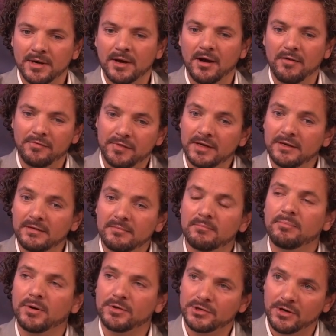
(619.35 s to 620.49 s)
a fee
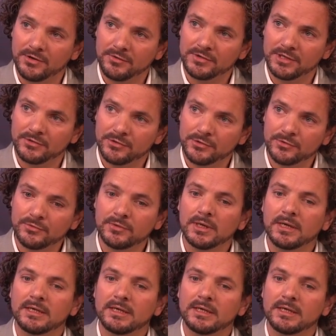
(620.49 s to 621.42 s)
per ton of C O two